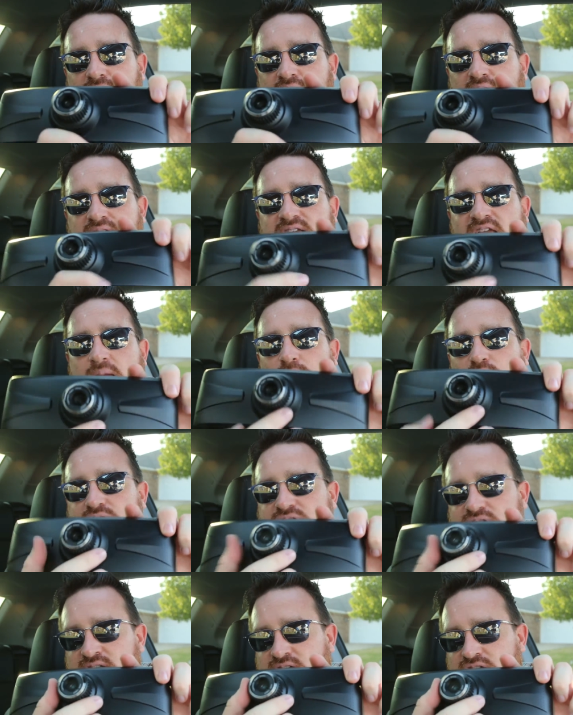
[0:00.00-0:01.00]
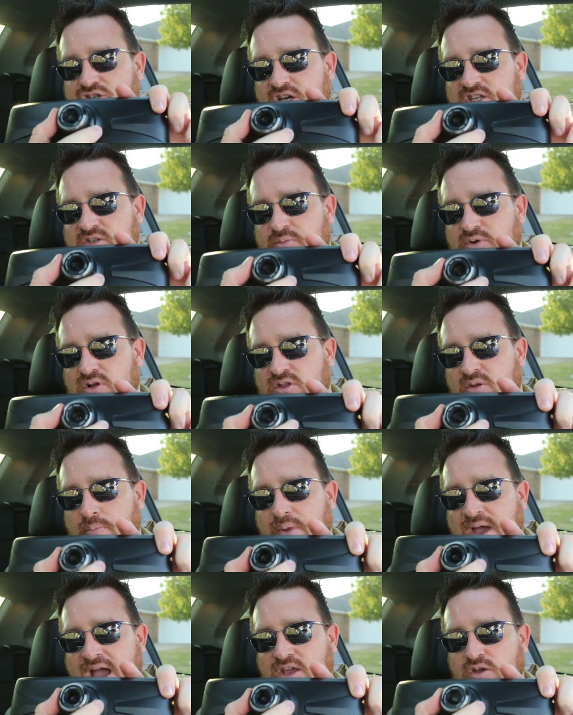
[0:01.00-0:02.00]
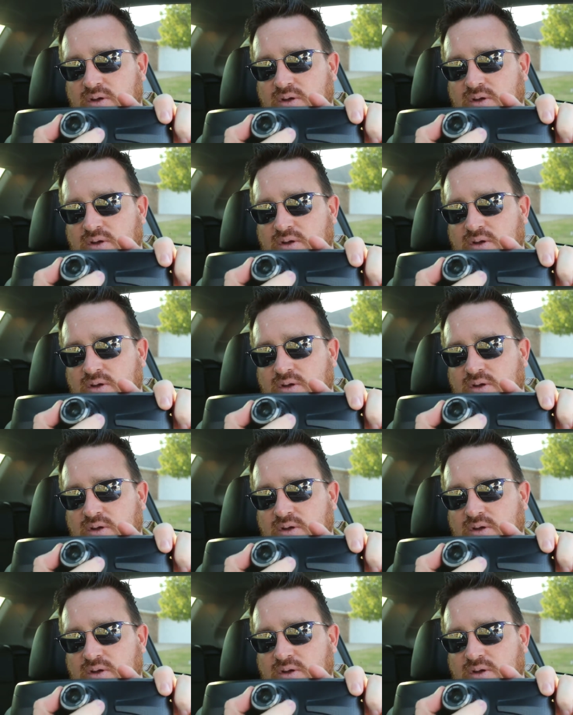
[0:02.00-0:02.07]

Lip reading: nice camera, which is adjustable on the back.